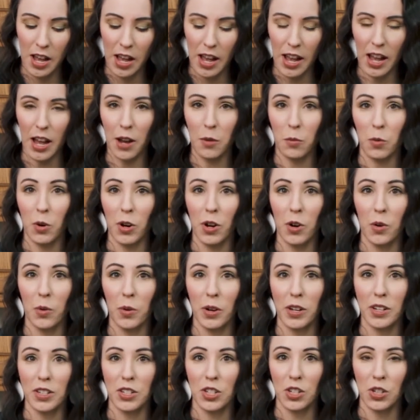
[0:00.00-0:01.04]
And we're
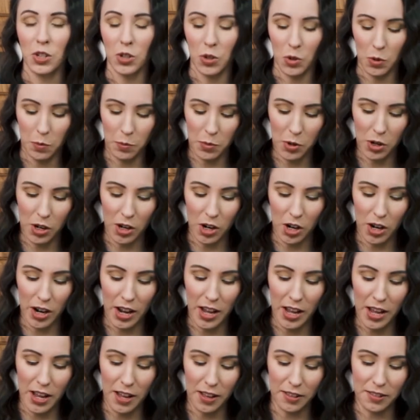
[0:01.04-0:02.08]
going to put our
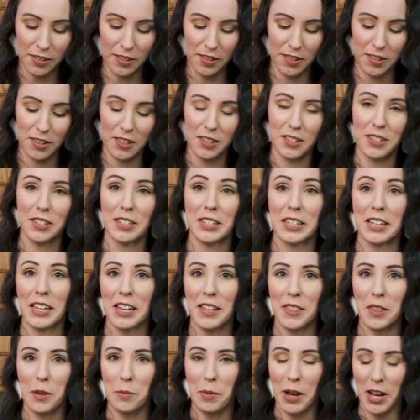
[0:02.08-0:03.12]
hands
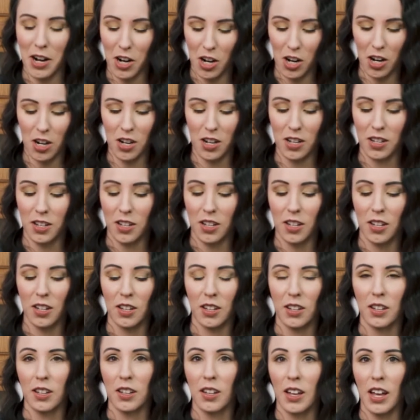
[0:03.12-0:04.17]
in the butter,
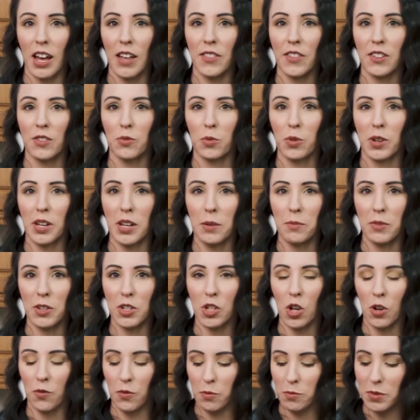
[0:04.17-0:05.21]
and this will keep the
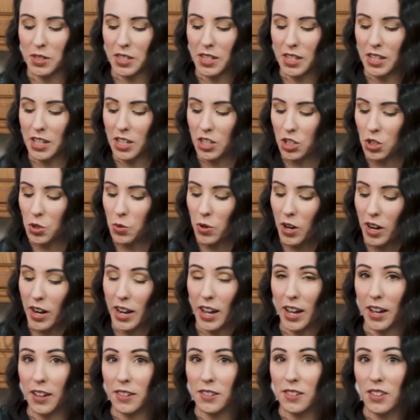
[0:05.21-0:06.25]
dough from sticking to our
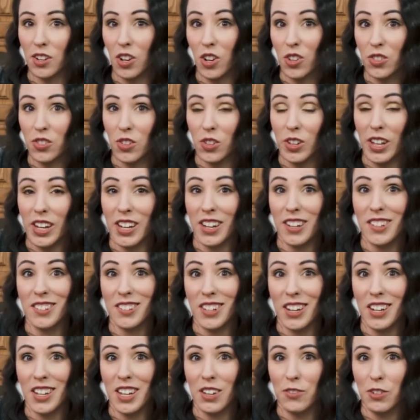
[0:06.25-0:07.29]
hands, and also, like I
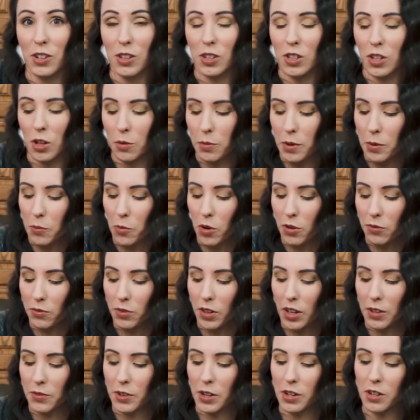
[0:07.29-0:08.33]
said, give it a little bit more
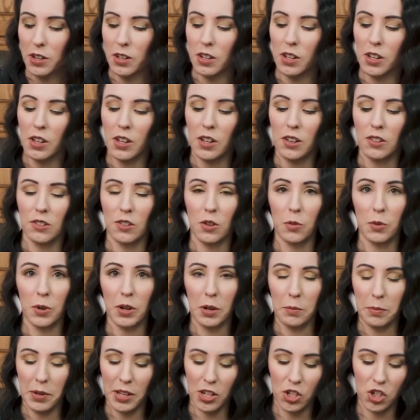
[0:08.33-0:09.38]
flavor. So we're
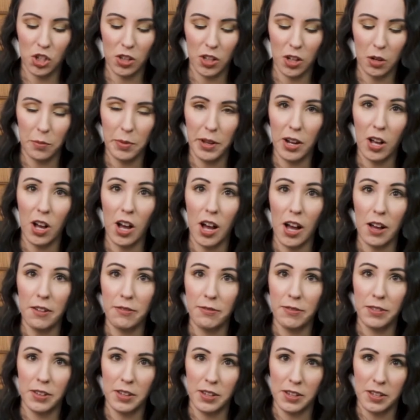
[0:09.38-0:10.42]
going to pinch a little bit
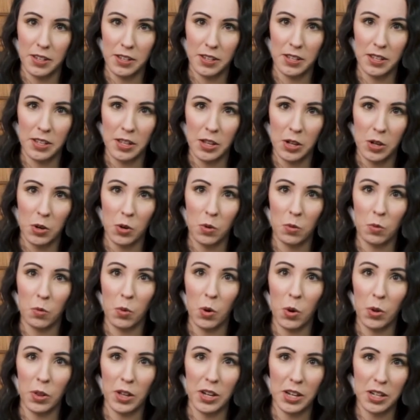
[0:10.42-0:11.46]
off,
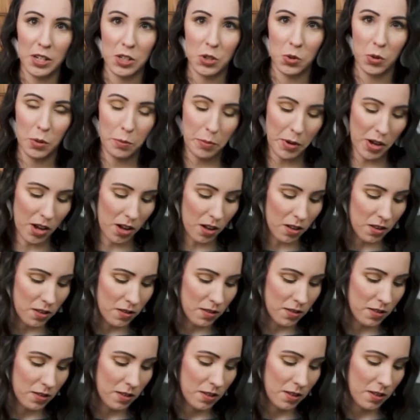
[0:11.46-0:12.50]
roll it into a
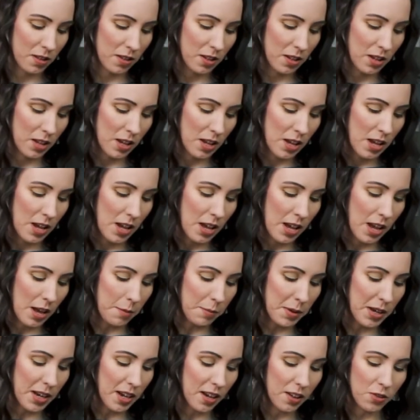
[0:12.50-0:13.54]
ball,
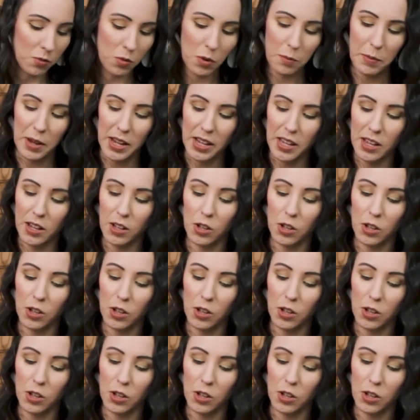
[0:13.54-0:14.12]
and because we're making